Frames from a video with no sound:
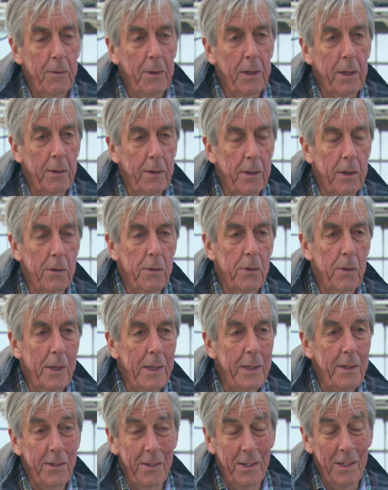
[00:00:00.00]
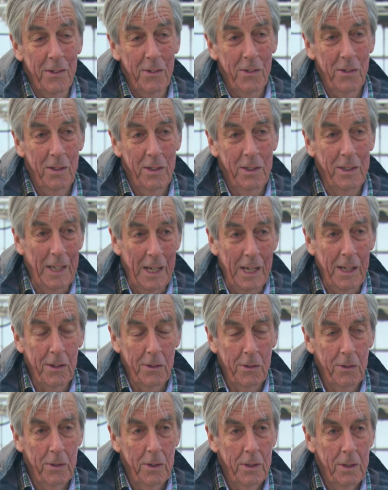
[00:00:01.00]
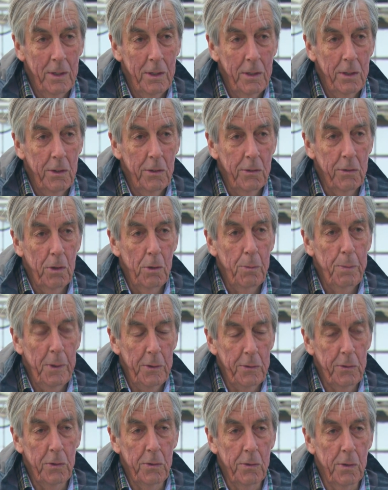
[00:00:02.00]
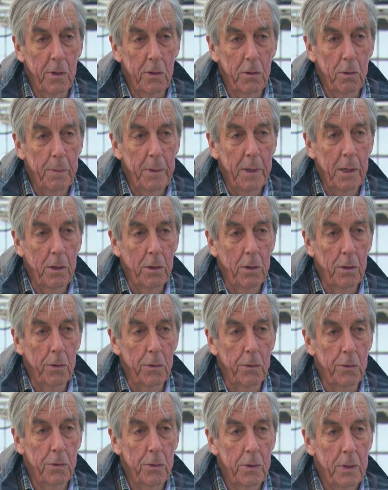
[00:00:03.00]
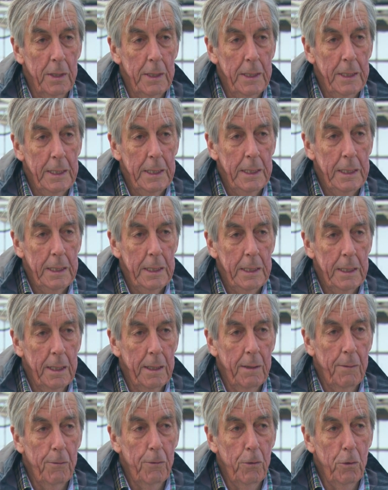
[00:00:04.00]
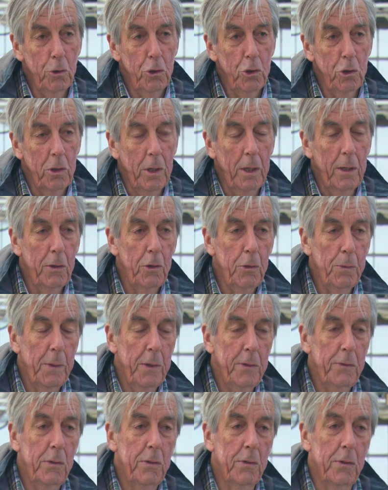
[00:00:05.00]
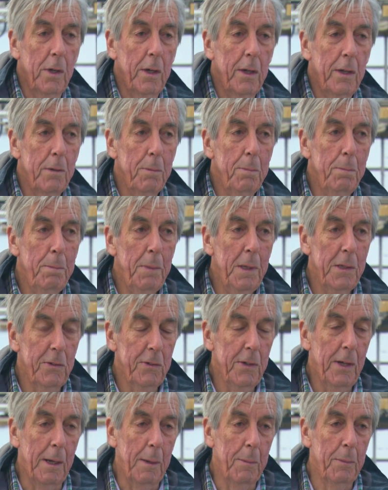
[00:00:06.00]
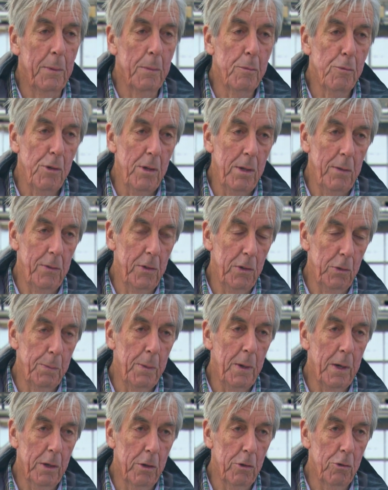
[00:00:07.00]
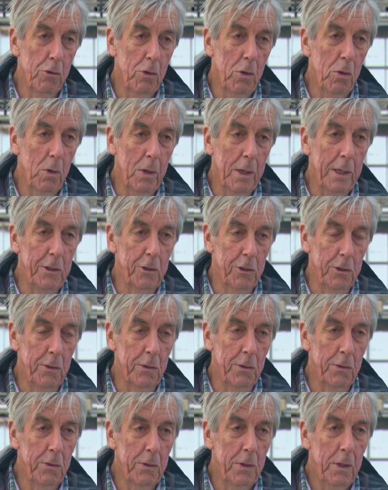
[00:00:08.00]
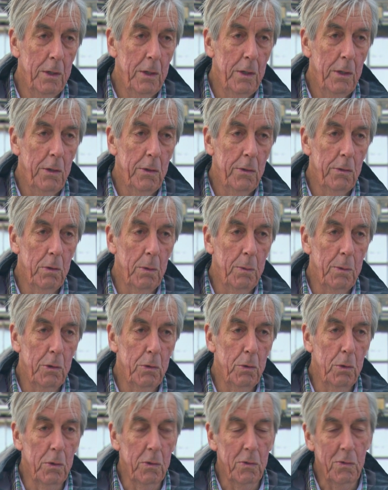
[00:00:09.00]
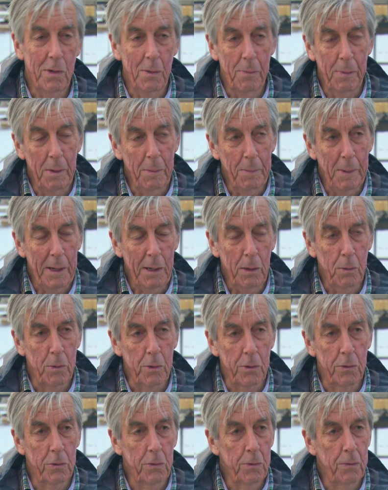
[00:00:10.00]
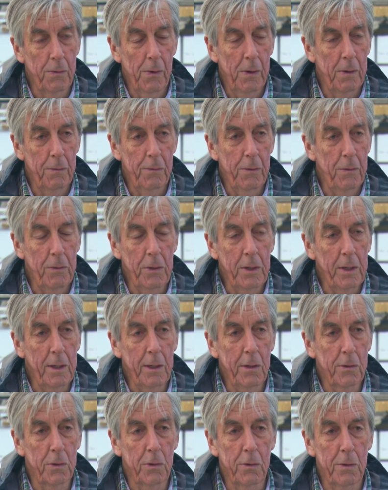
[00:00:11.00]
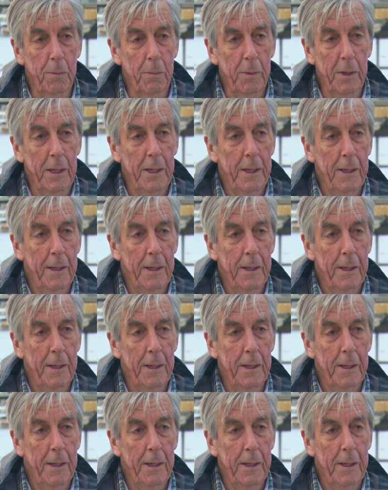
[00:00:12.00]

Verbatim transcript: anything to eat it yet, so pesticides are being used. And unfortunately, those pesticides mess up the previous biocontrol agents, so we're sort of slipping backwards 50 years or something.